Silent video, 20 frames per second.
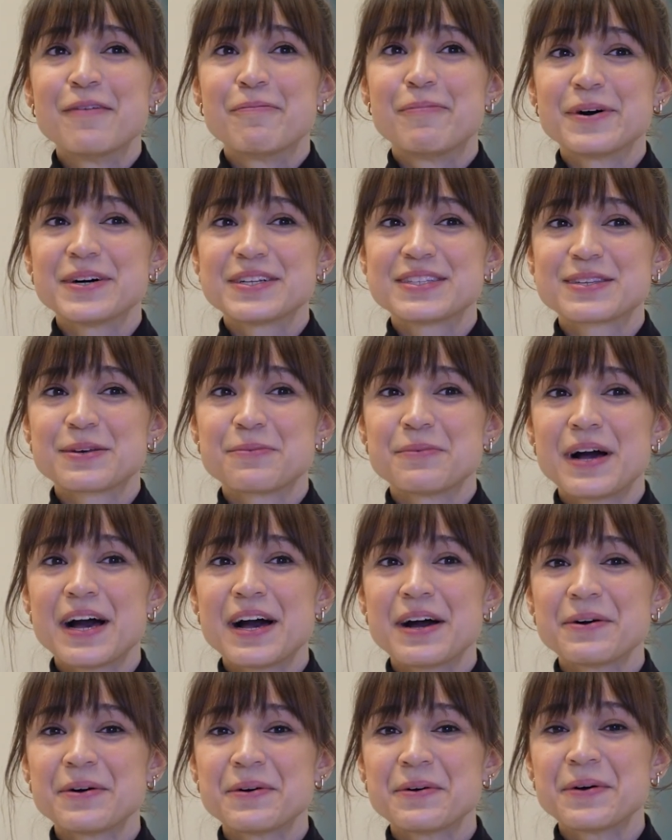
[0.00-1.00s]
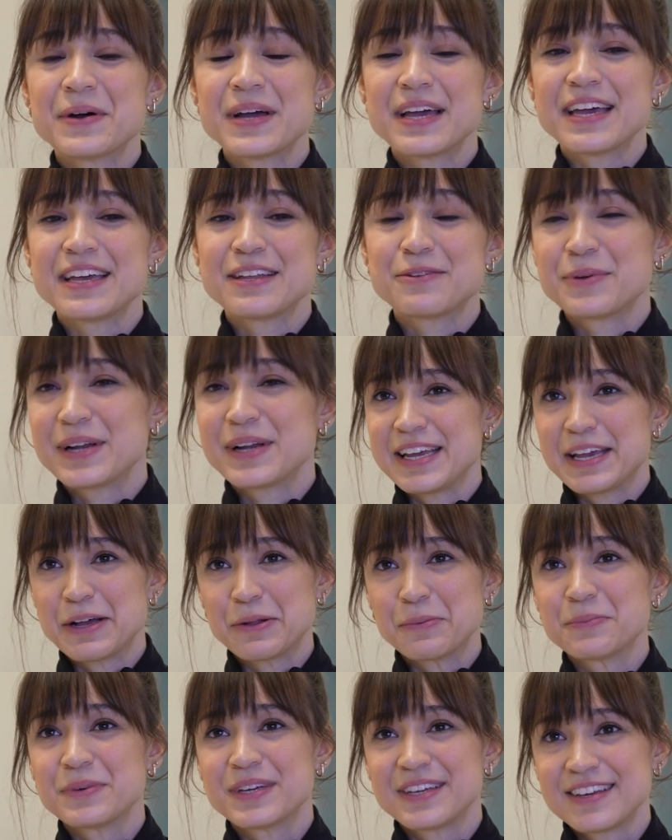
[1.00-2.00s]
but somehow it
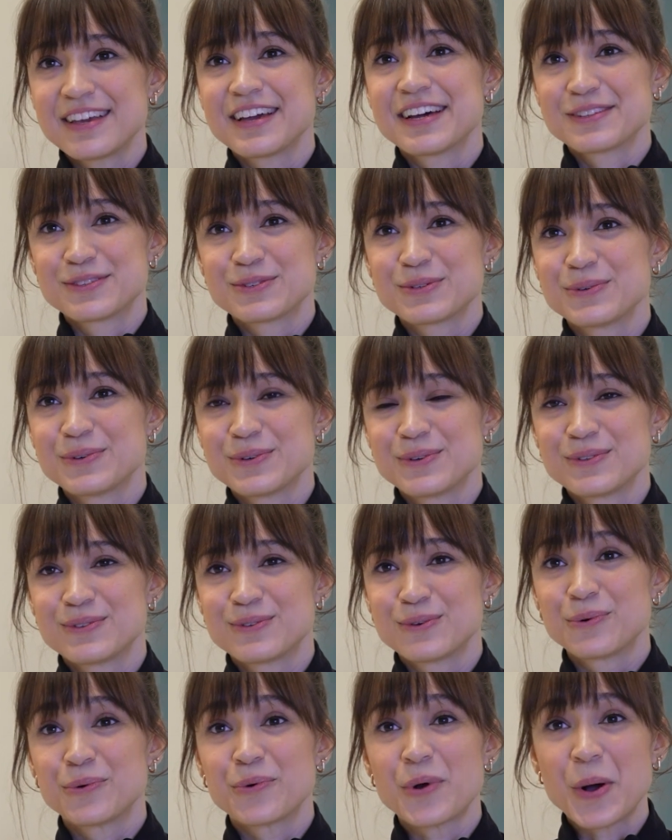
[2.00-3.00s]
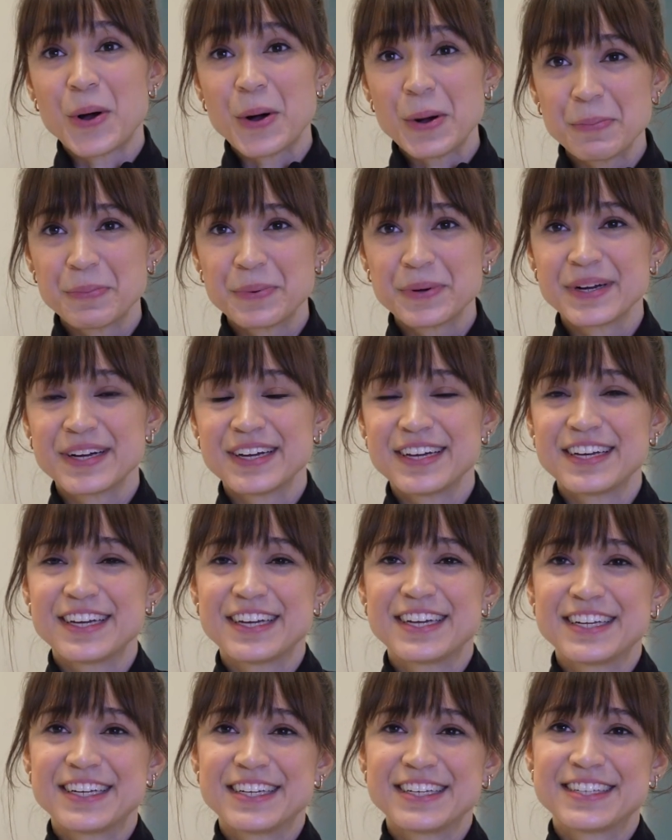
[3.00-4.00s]
helped me, yeah, to grow up,
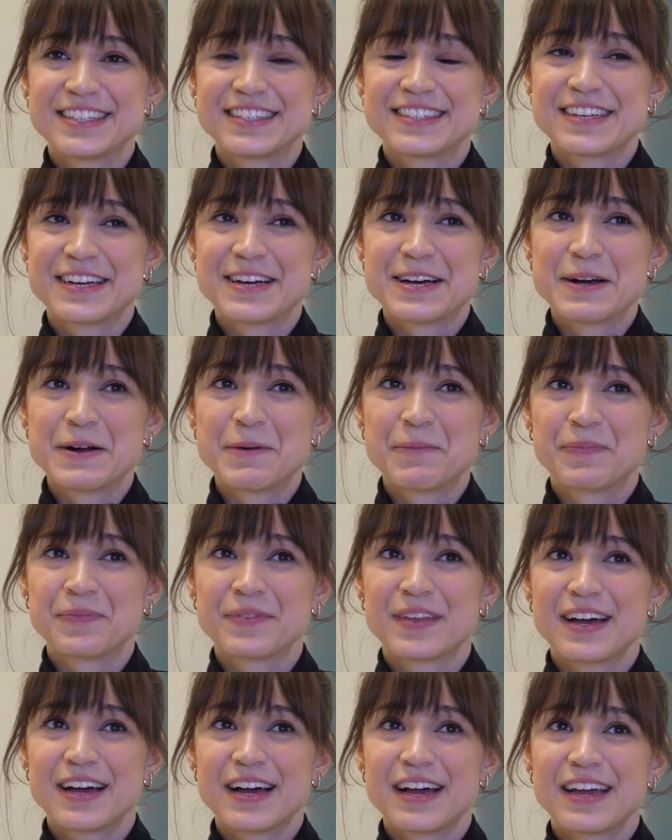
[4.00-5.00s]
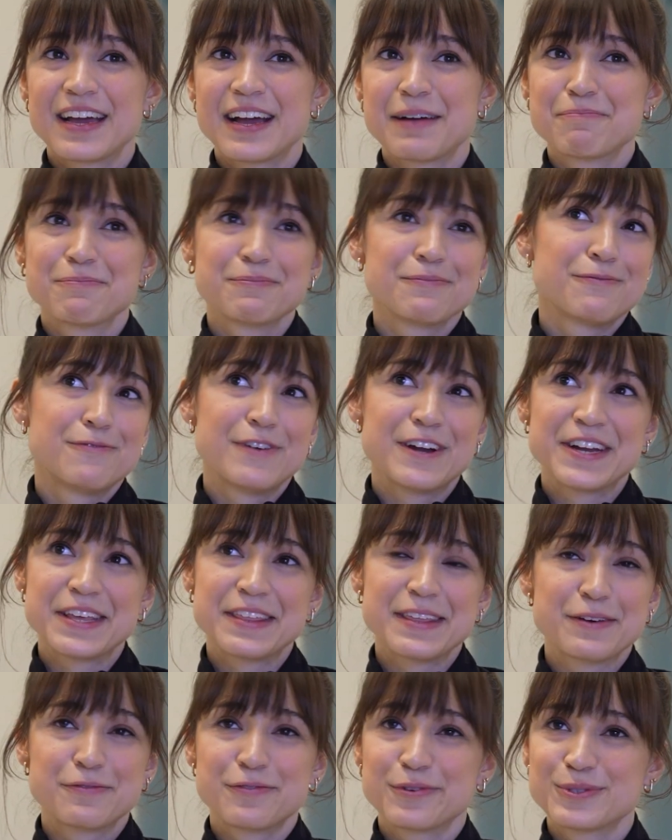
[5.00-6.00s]
and I'm very
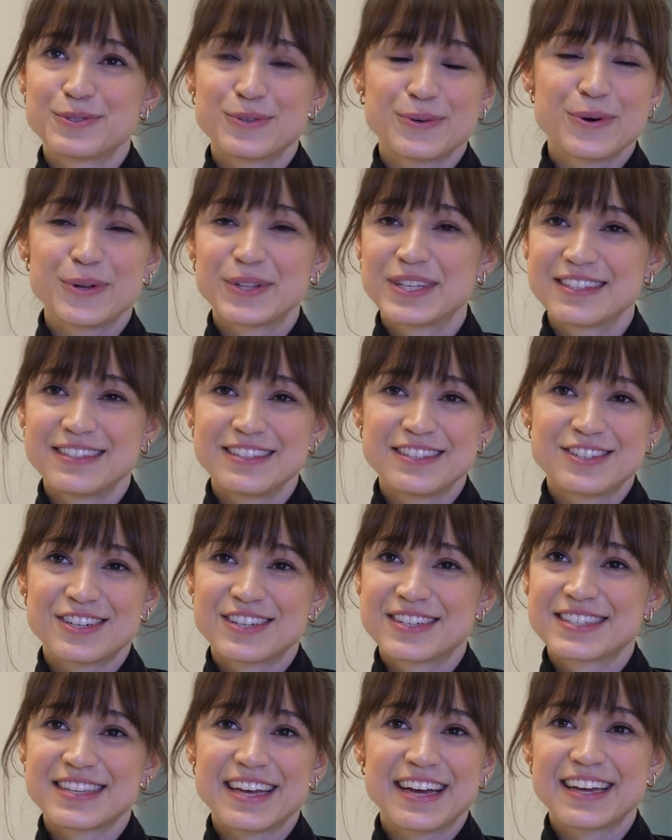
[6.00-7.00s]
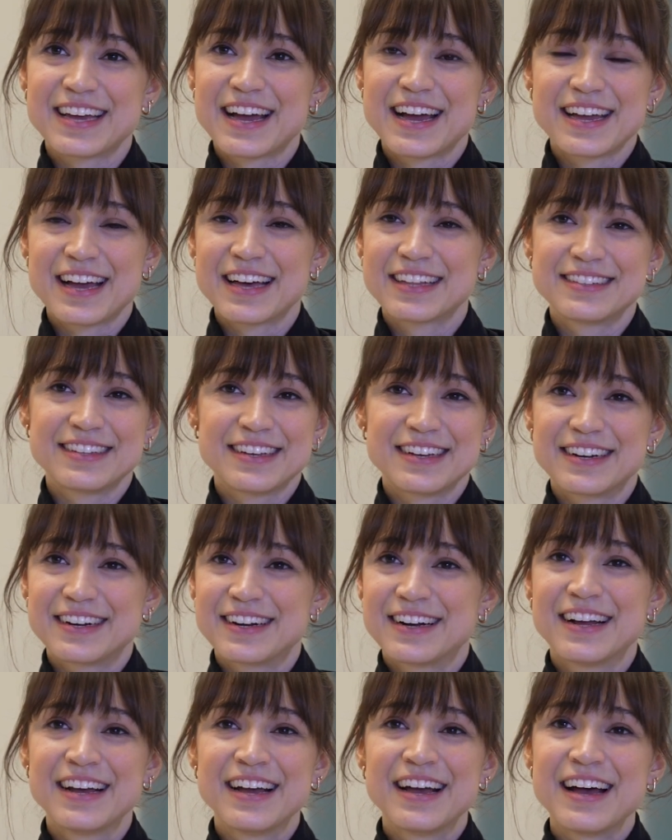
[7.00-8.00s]
thankful to all the teachers I had
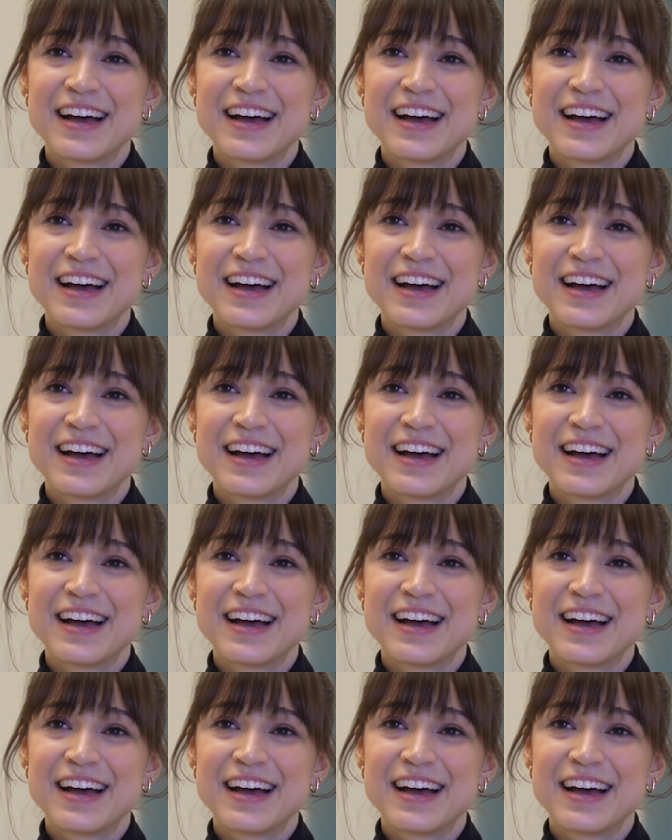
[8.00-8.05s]
there.